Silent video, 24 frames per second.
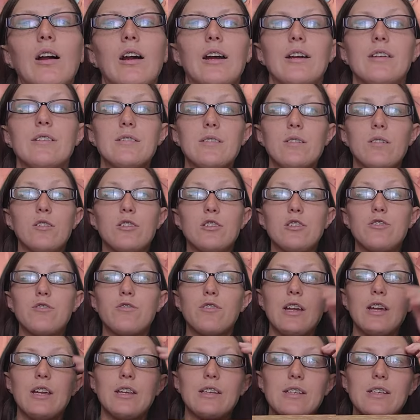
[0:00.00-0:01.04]
right, so a
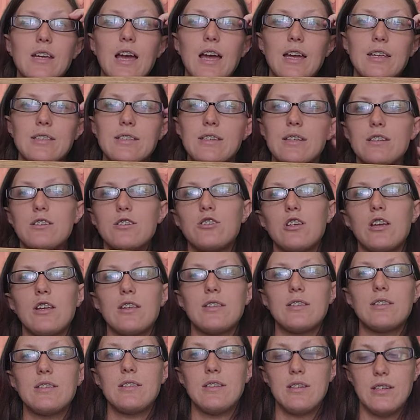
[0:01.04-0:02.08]
streak test is
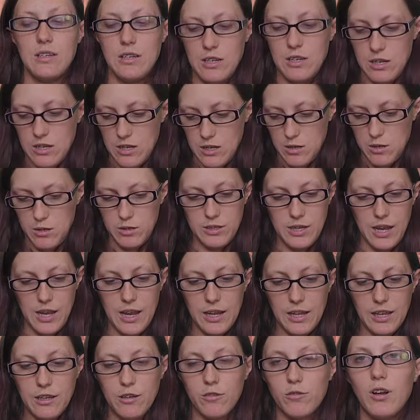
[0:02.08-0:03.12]
just
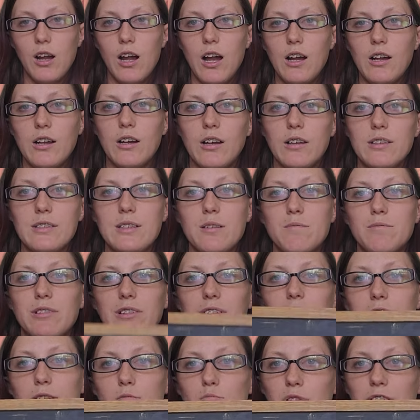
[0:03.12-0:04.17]
taking a rock on something
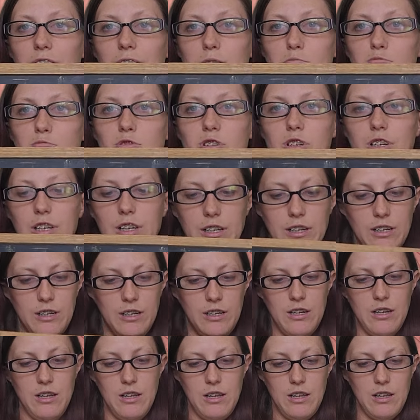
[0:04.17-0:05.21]
like a blackboard here
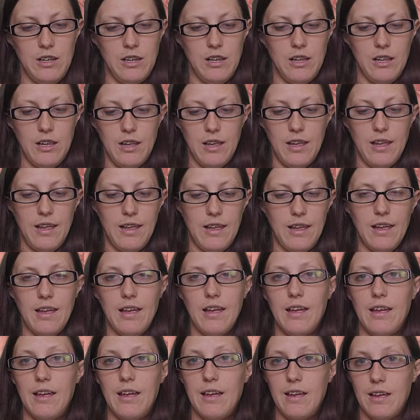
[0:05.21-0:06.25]

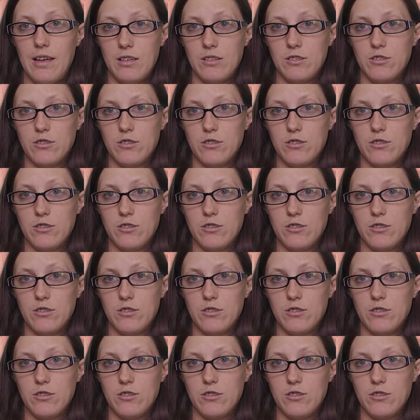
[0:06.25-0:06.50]
and